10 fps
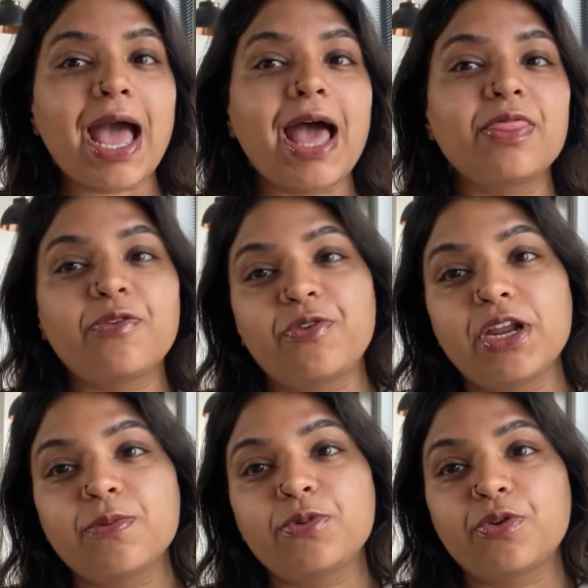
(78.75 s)
and the
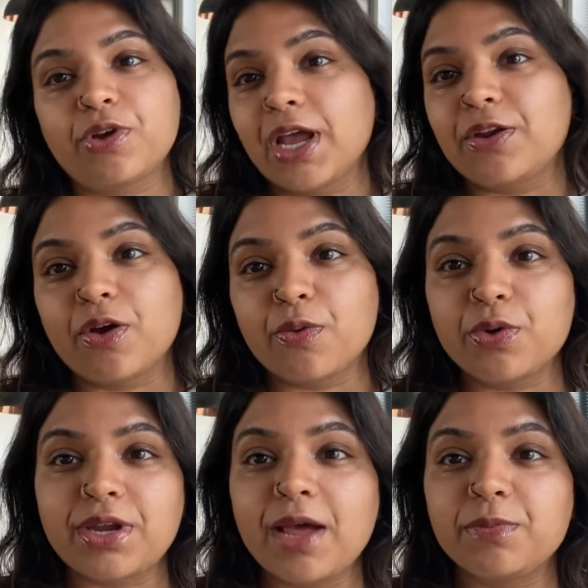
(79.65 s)
freedom to create your
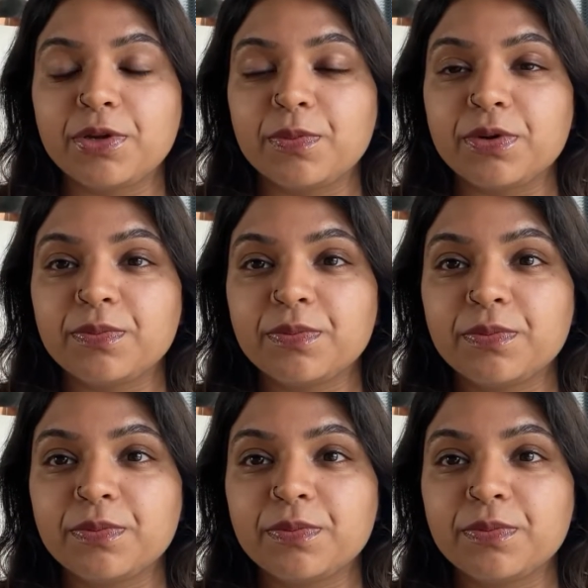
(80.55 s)
own timetable.